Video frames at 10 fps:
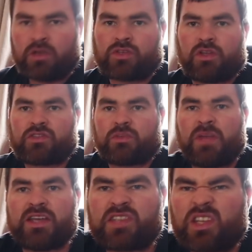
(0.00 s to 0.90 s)
so there's some
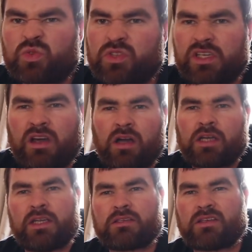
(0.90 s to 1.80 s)
essentials that you kind
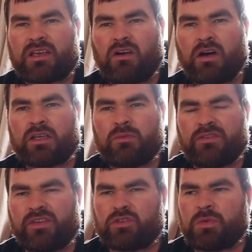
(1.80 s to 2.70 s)
of need to take hiking
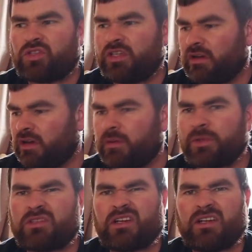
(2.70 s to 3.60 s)
with you, especially like
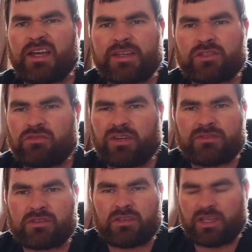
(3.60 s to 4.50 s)
up into the lakes or
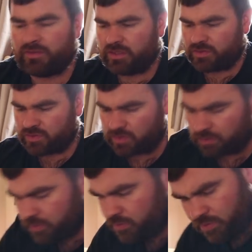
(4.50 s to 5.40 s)
even even into
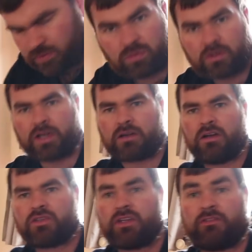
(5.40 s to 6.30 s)
Scotland and all that
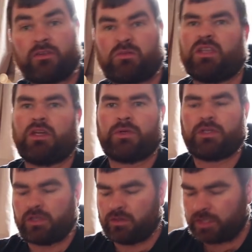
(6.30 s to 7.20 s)
kind of stuff. You know, in
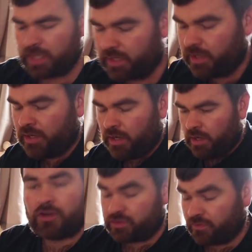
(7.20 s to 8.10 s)
the UK.
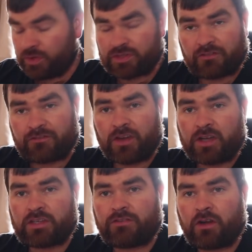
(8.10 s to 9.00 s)
First of all, it's a
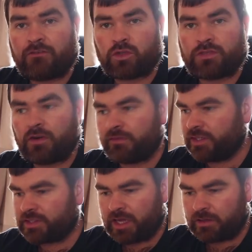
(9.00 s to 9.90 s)
35, 45
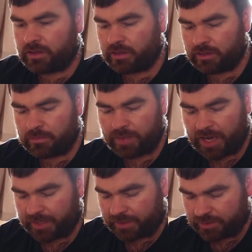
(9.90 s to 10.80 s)
litre
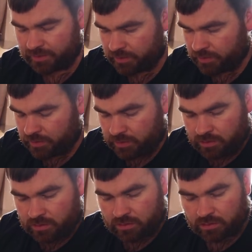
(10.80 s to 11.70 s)
bag.
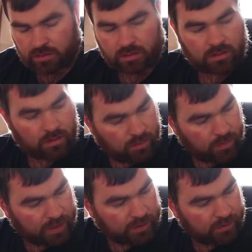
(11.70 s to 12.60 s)
Go
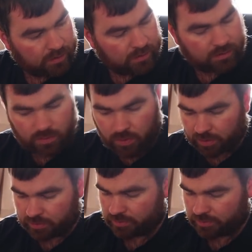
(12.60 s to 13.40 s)
away. Go on.